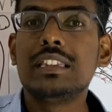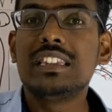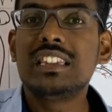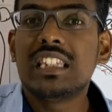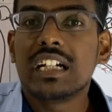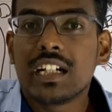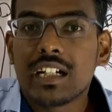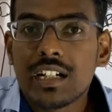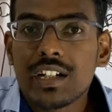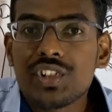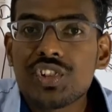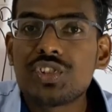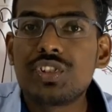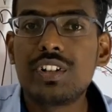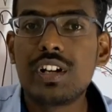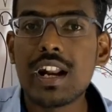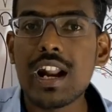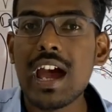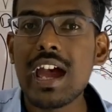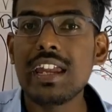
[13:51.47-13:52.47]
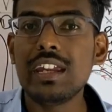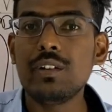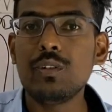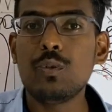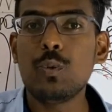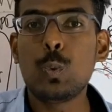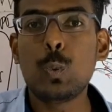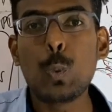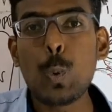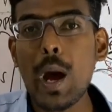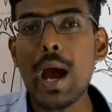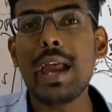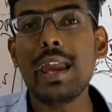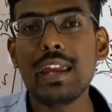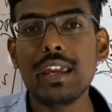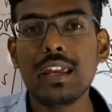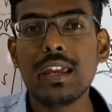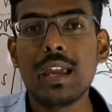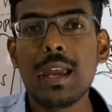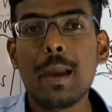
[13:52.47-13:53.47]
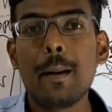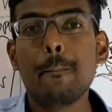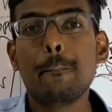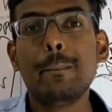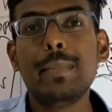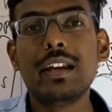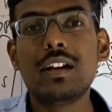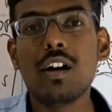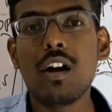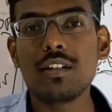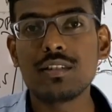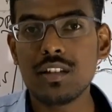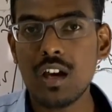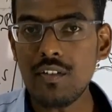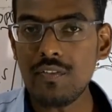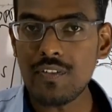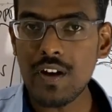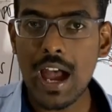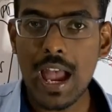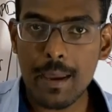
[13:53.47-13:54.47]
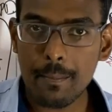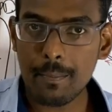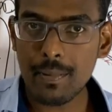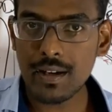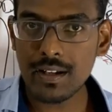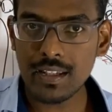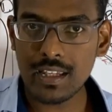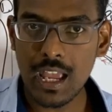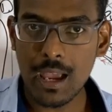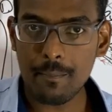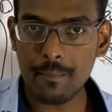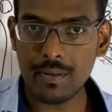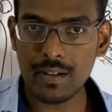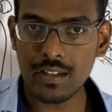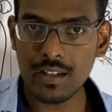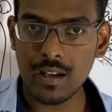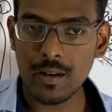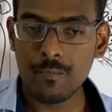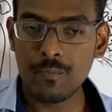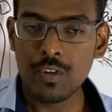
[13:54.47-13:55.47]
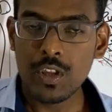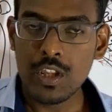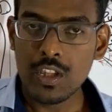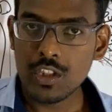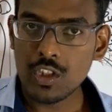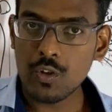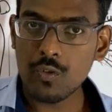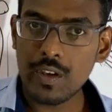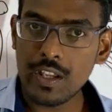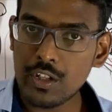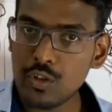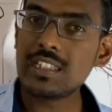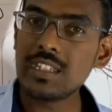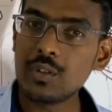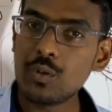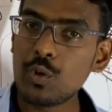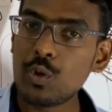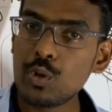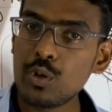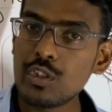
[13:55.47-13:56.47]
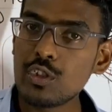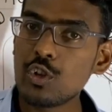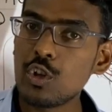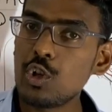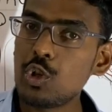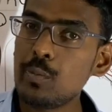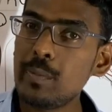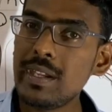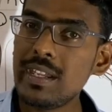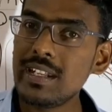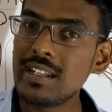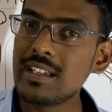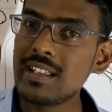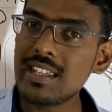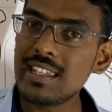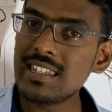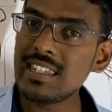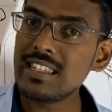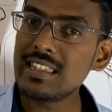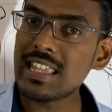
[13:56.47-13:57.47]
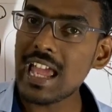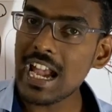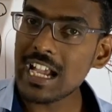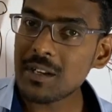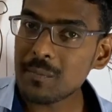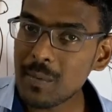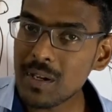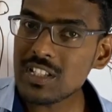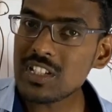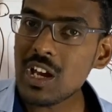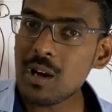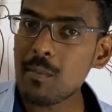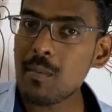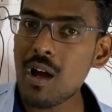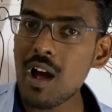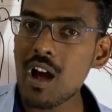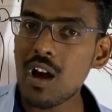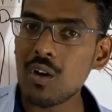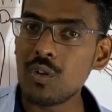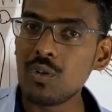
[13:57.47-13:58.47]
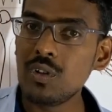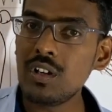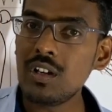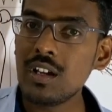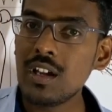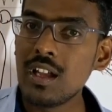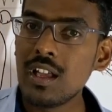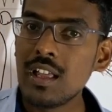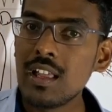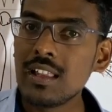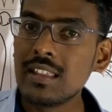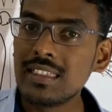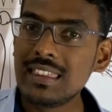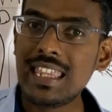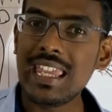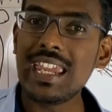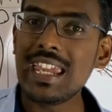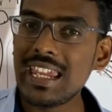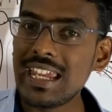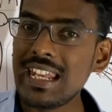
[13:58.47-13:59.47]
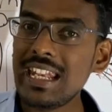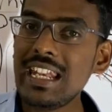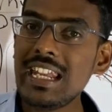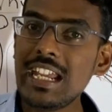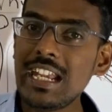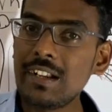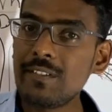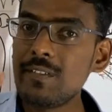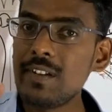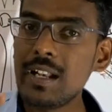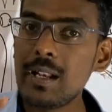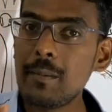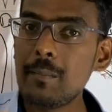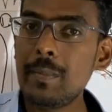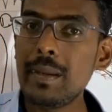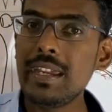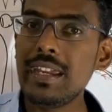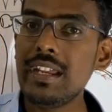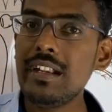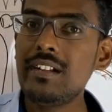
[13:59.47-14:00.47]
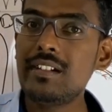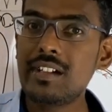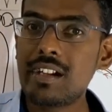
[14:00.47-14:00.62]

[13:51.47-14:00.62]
thirst drive. Why? Because of hypercapnia. So when CO2 is going to be increasing that much amount, then it will be